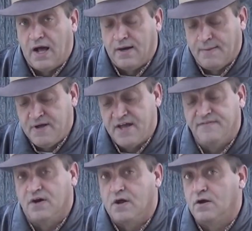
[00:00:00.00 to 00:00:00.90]
Let me give
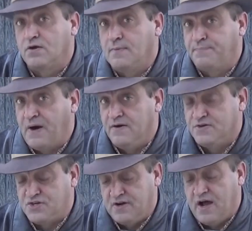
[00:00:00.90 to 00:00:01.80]
you a little
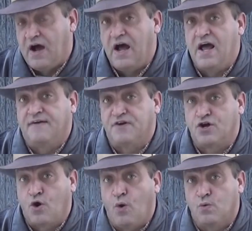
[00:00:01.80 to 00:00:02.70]
comparison. Now, I have a
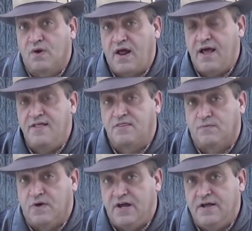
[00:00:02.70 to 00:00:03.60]
Colt
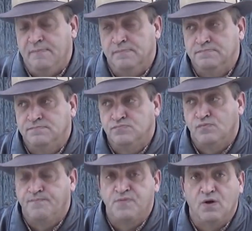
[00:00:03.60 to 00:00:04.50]
A3
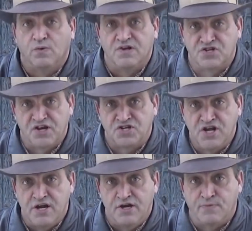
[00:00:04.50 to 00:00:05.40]
with a
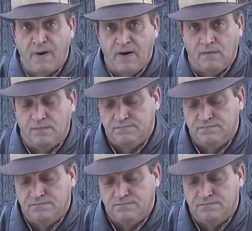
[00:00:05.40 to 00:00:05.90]
16-inch barrel.